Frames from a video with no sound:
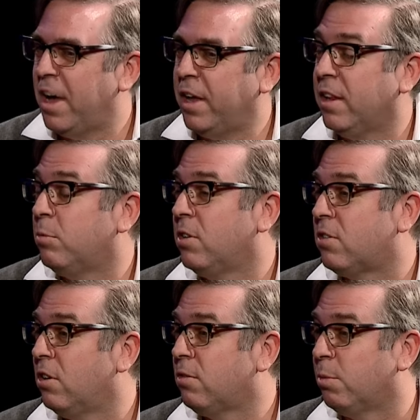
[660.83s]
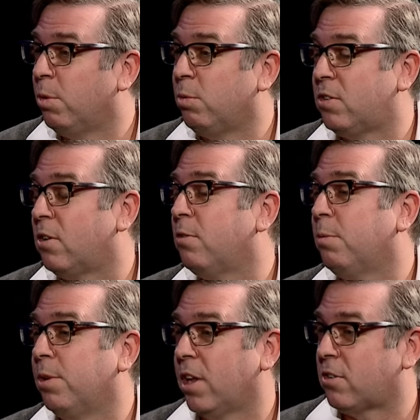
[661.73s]
And then we served him, and we served
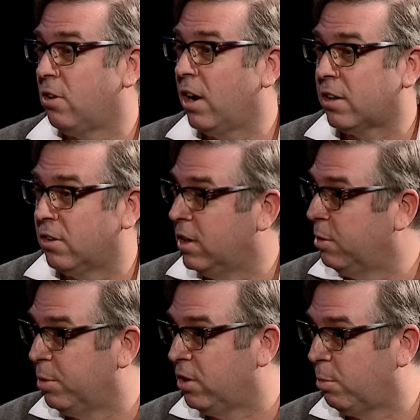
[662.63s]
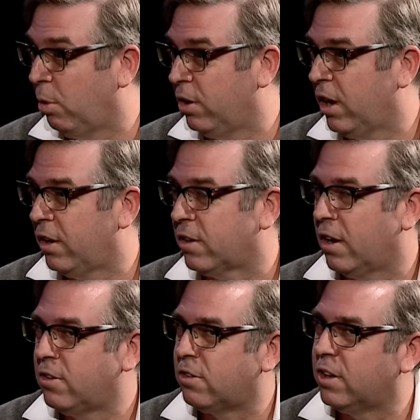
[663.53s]
him electronically. He'd been deported out of the
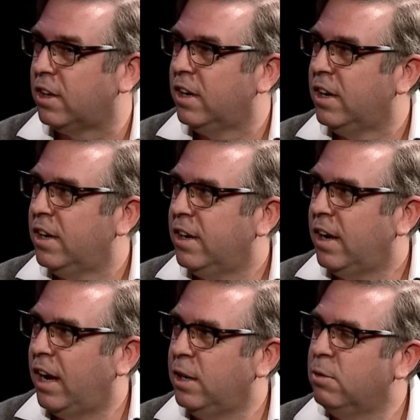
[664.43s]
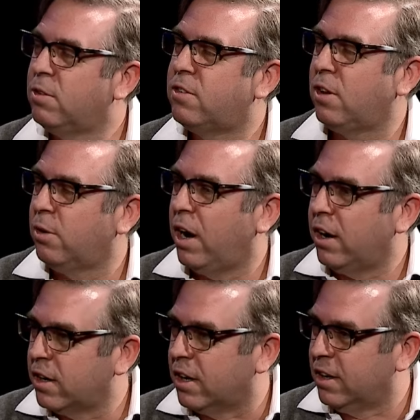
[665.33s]
country. And he was so
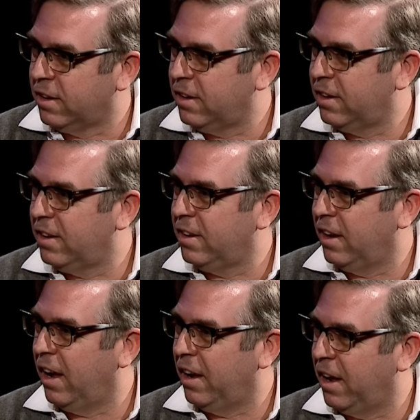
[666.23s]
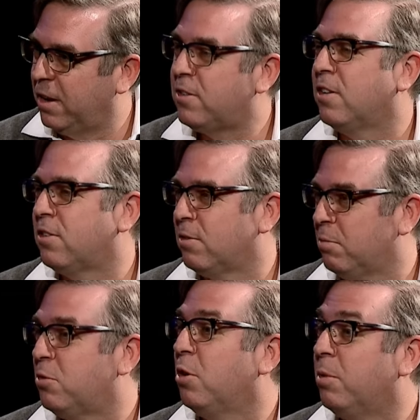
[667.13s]
arrogant and such a,
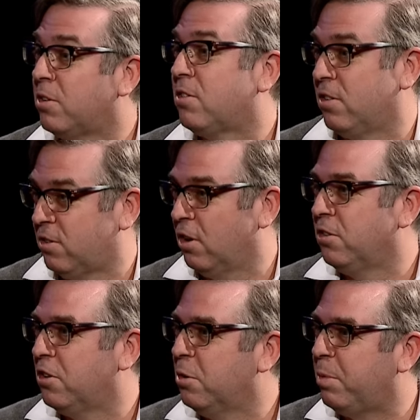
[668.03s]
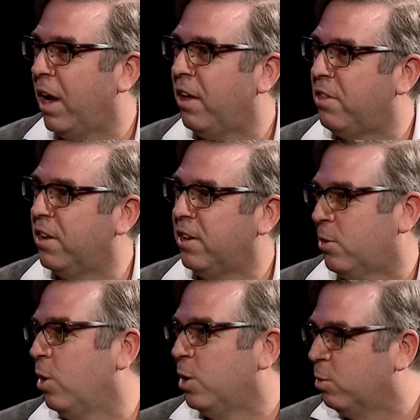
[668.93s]
so much the sociopath that he
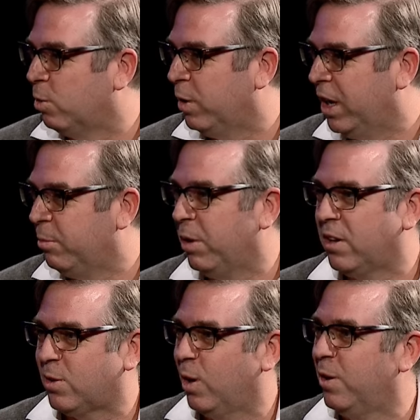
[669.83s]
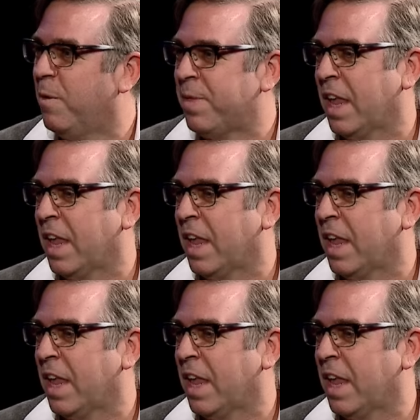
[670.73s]
thought he would win based on,